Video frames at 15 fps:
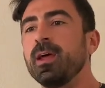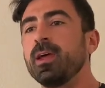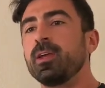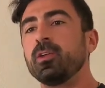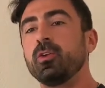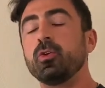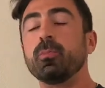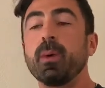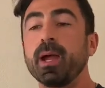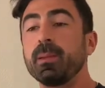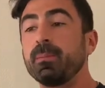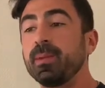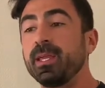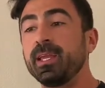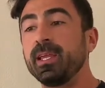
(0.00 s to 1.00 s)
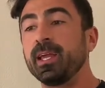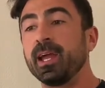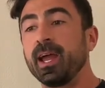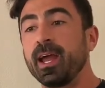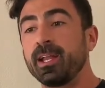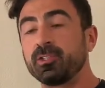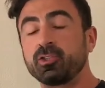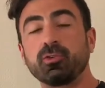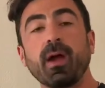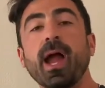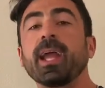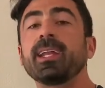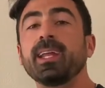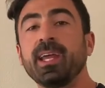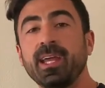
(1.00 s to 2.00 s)
you might be trying
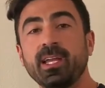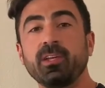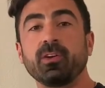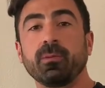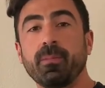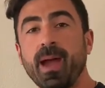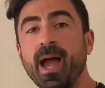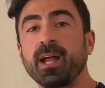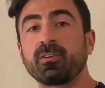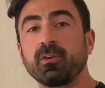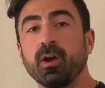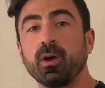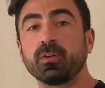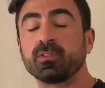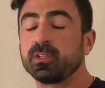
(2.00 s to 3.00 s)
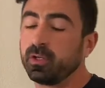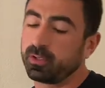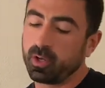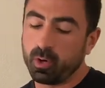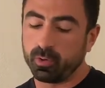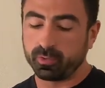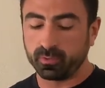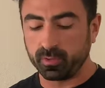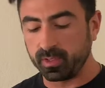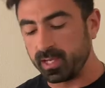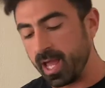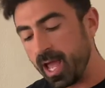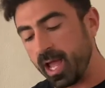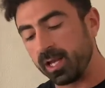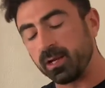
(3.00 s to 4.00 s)
to hit your macros and you're going through the
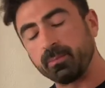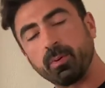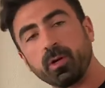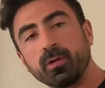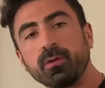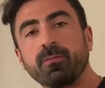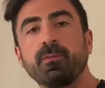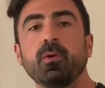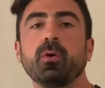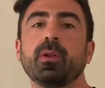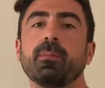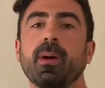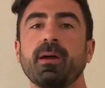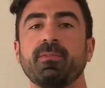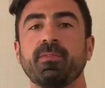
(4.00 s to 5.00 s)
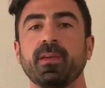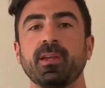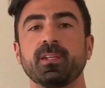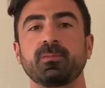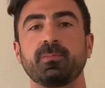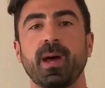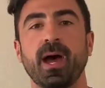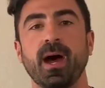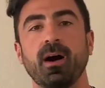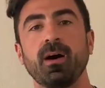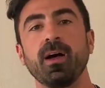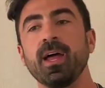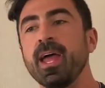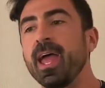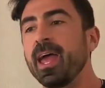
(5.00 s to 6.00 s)
day and you're putting your food in MyFitnessPal,
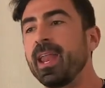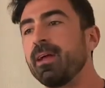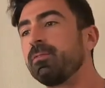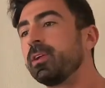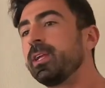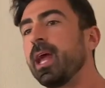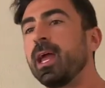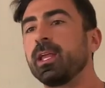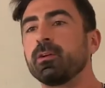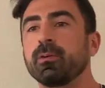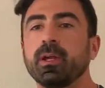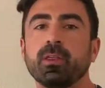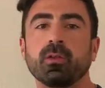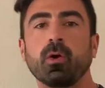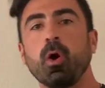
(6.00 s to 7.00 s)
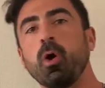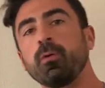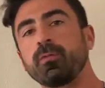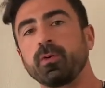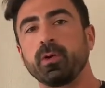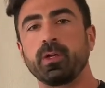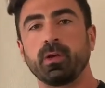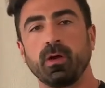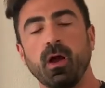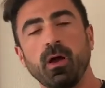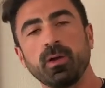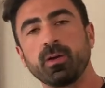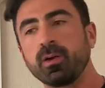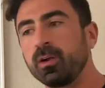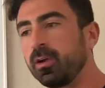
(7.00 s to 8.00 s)
and every day you're either over or you're
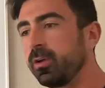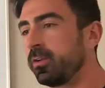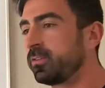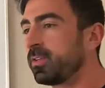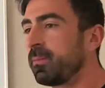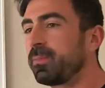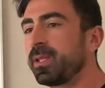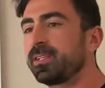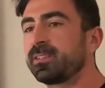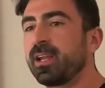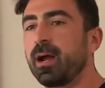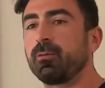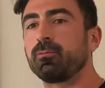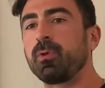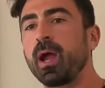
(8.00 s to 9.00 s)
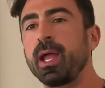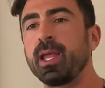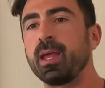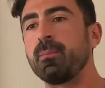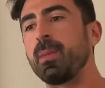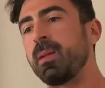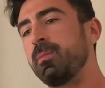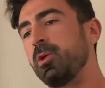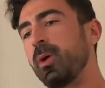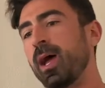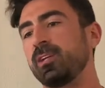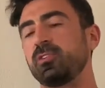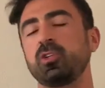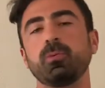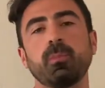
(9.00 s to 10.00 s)
under or something's not right, and maybe you
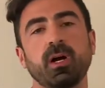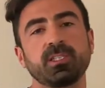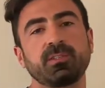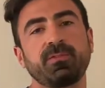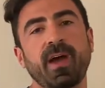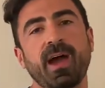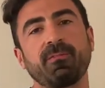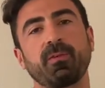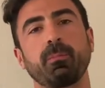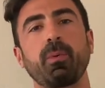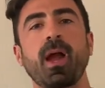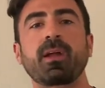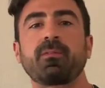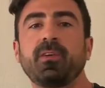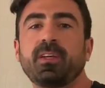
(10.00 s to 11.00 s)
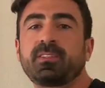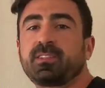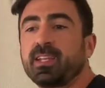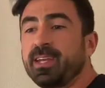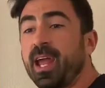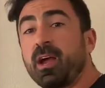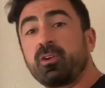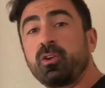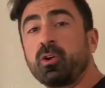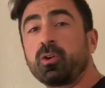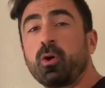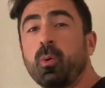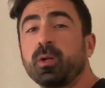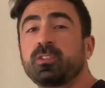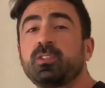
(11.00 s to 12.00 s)
had too much fat for breakfast and now you don't know
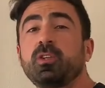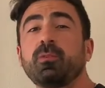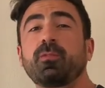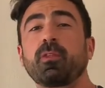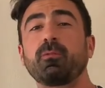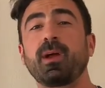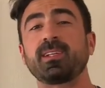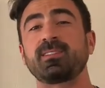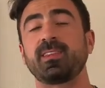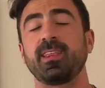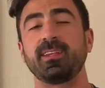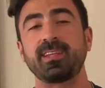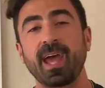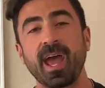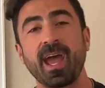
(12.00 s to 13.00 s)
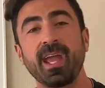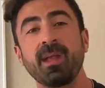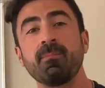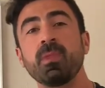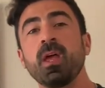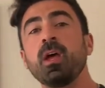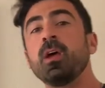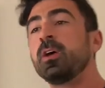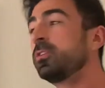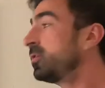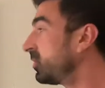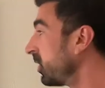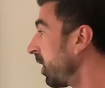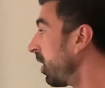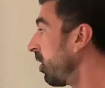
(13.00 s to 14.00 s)
what to do for the rest of the day.
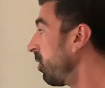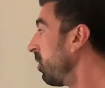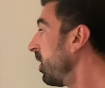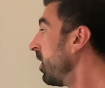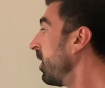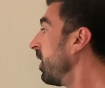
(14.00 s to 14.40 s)
So